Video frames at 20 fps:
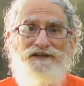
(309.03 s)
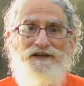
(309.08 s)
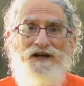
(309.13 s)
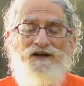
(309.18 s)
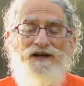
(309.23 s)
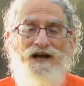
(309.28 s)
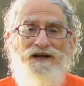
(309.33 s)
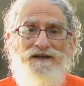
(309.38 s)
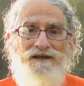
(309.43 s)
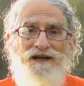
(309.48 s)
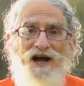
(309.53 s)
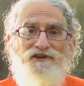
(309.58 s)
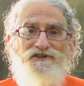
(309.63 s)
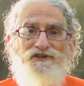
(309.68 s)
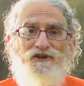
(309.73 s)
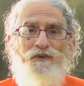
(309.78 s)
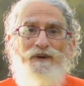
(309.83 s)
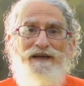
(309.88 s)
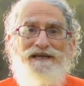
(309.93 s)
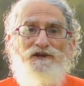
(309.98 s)
and their
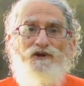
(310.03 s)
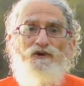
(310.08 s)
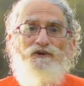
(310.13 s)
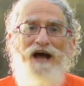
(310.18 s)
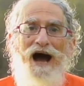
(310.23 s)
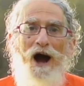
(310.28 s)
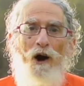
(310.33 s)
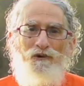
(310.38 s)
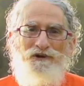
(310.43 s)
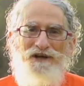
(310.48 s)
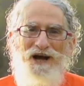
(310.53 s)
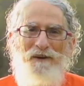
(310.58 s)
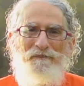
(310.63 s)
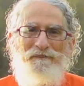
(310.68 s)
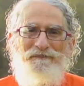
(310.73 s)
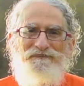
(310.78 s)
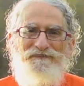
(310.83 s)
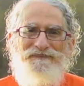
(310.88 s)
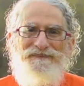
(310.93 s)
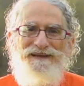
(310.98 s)
consequent good outcome